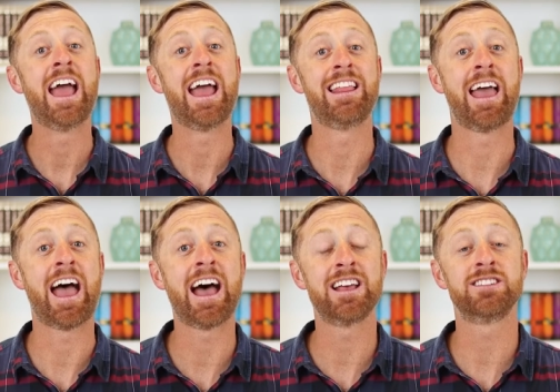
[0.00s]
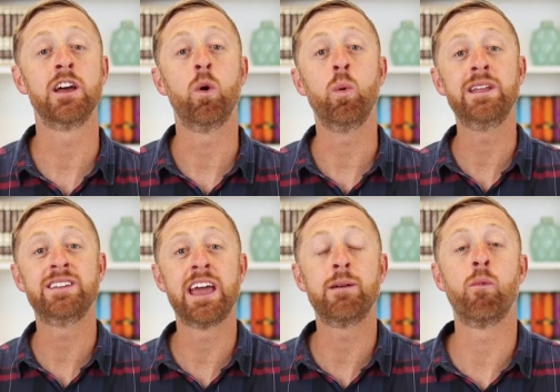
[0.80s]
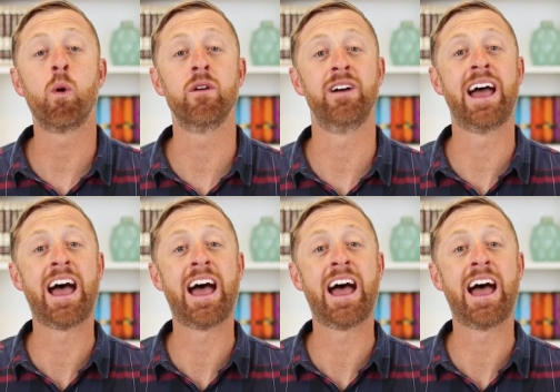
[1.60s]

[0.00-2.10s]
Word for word: And as we take more of it,